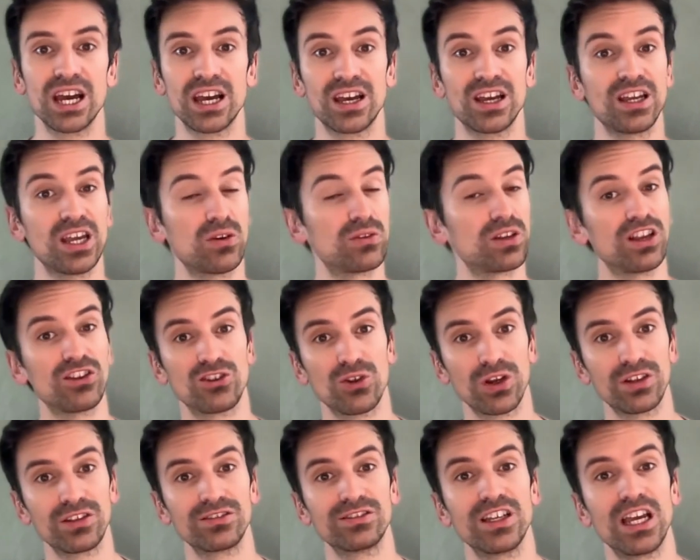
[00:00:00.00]
Now that you
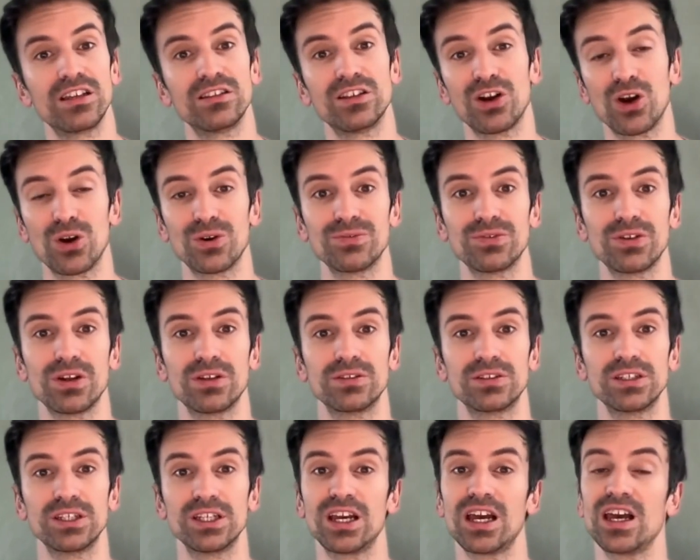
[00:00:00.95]
understand the log
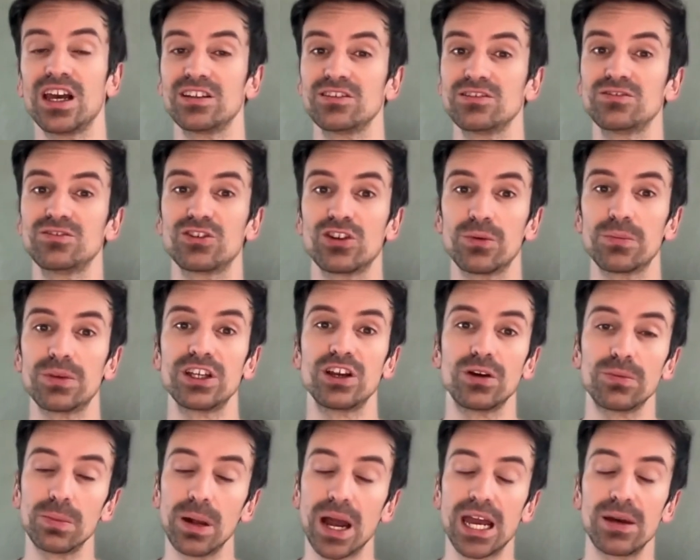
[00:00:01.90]
flow, let's zoom in
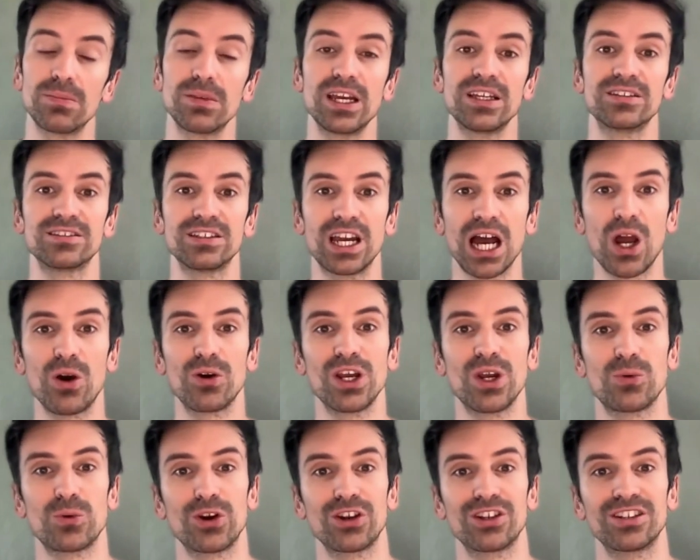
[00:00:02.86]
on pipelines and how they
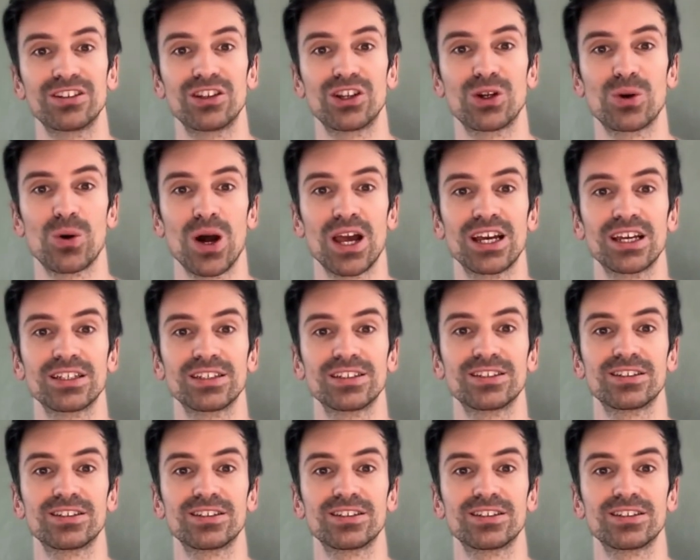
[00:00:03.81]
work in the UI.